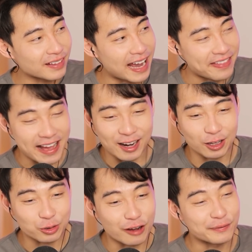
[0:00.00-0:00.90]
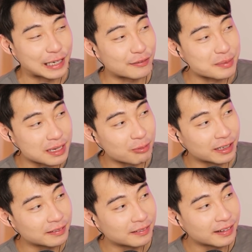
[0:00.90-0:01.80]
then I got 12 million from
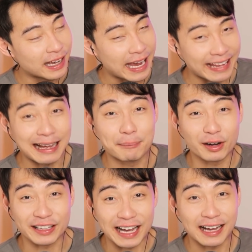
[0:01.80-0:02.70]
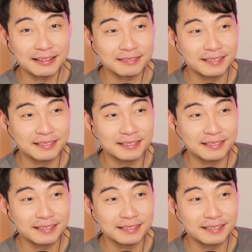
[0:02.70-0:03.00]
someone and then I bought a yacht,